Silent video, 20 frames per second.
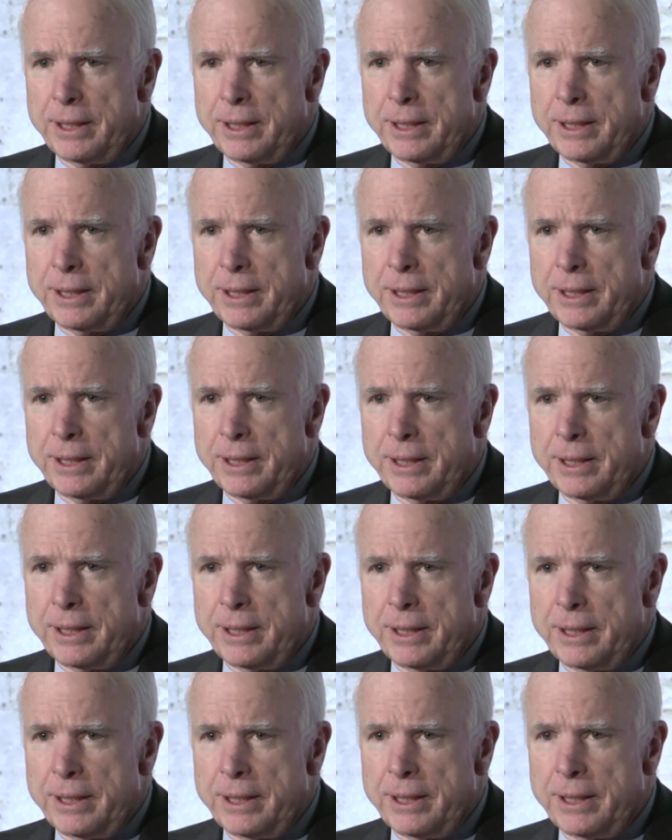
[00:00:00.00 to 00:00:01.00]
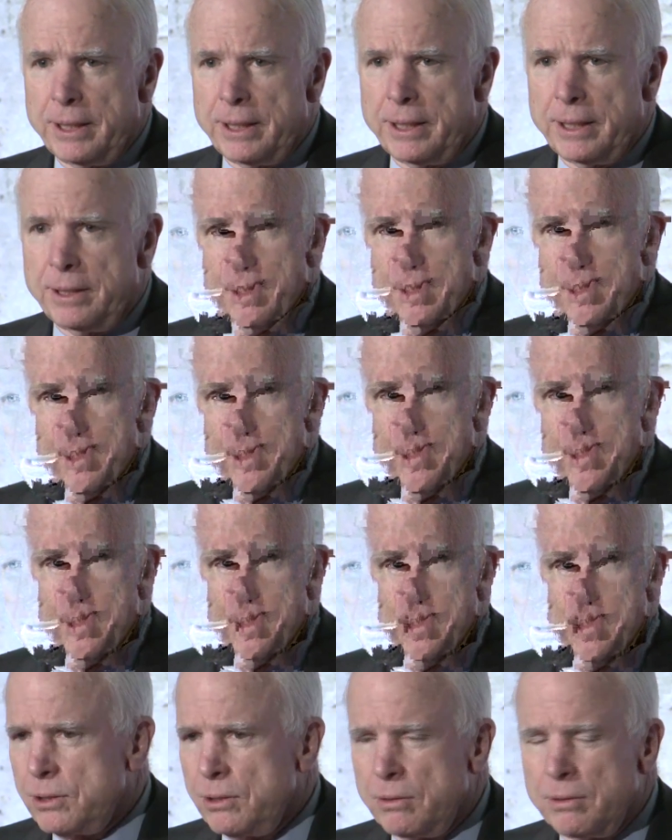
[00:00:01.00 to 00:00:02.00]
a woman in the military.
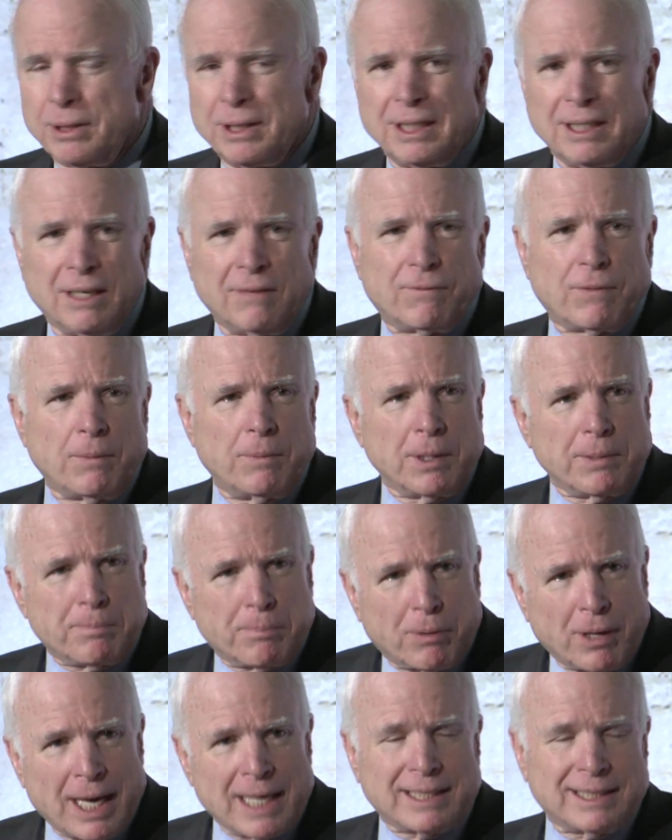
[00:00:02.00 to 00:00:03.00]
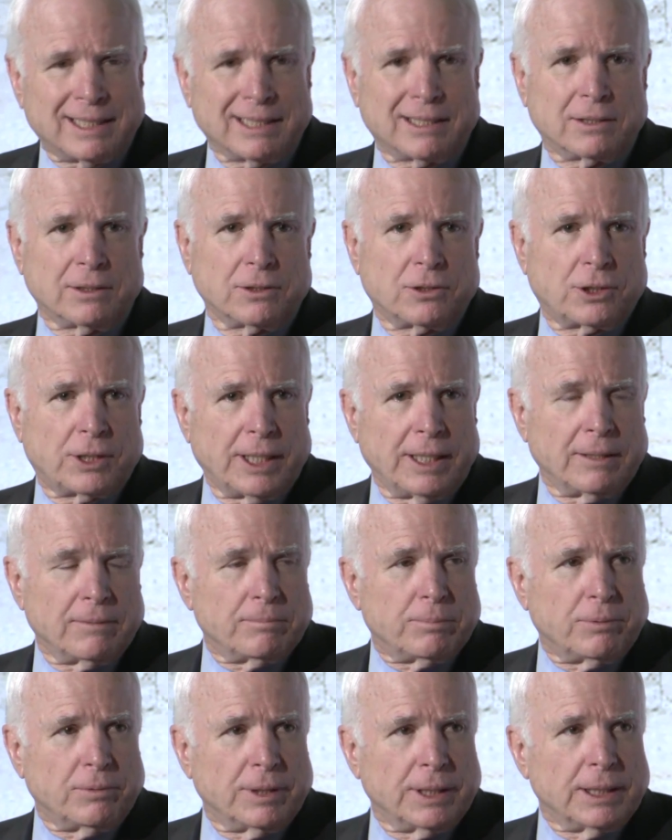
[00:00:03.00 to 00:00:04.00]
So from a practical
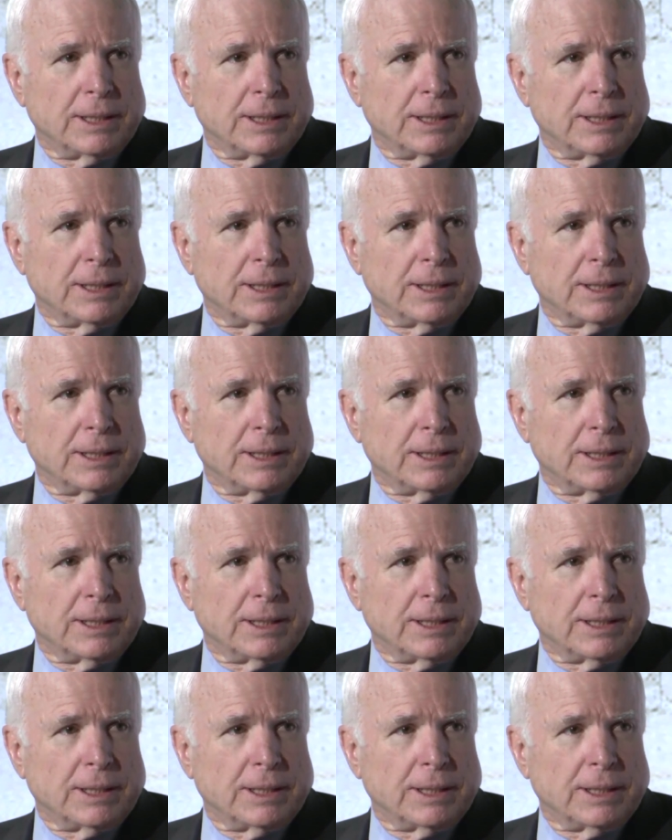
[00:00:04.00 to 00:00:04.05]
standpoint,